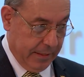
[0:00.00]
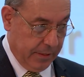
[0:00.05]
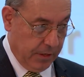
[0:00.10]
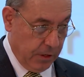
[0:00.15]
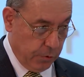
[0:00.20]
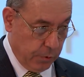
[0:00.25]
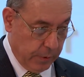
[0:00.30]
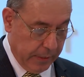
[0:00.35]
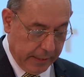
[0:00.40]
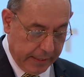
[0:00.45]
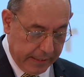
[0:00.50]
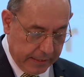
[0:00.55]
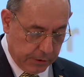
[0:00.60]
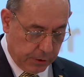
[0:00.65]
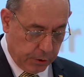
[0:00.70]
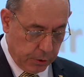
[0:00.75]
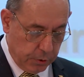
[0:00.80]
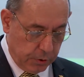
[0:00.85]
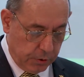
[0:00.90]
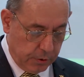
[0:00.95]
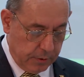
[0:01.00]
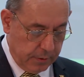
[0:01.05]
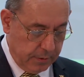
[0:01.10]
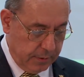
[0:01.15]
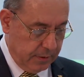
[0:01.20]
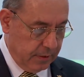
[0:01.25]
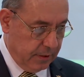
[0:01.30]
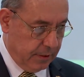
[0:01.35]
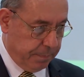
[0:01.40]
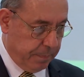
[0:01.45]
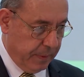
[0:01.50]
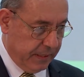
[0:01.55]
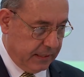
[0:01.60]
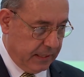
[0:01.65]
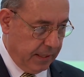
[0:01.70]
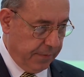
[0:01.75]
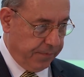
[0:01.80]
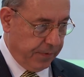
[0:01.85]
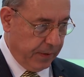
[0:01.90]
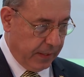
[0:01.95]
The religious,
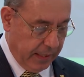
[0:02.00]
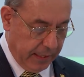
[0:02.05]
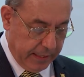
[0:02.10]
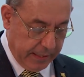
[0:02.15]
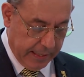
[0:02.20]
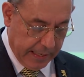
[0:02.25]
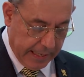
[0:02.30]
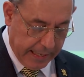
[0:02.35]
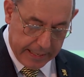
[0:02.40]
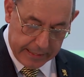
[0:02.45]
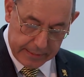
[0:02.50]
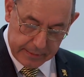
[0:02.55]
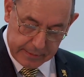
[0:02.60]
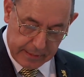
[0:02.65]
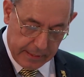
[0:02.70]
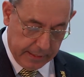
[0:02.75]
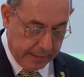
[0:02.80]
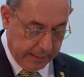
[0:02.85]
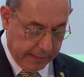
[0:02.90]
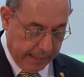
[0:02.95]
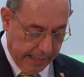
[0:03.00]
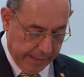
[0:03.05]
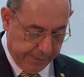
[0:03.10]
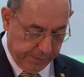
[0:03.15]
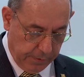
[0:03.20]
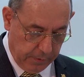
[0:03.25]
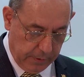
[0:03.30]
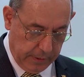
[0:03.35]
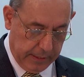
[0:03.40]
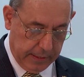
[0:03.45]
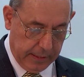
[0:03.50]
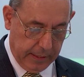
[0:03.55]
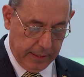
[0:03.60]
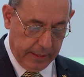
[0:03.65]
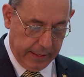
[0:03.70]
specifically anti-Catholic